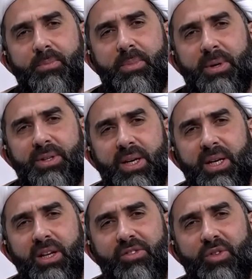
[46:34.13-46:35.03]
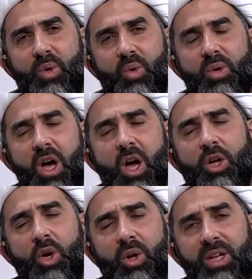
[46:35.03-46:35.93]
particular view,
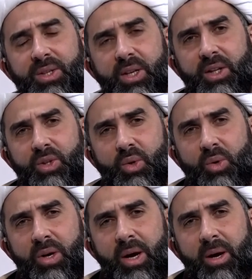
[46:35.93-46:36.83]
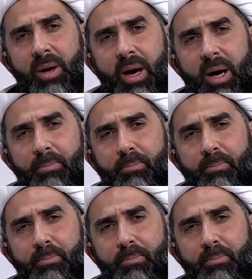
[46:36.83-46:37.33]
you're listening to a,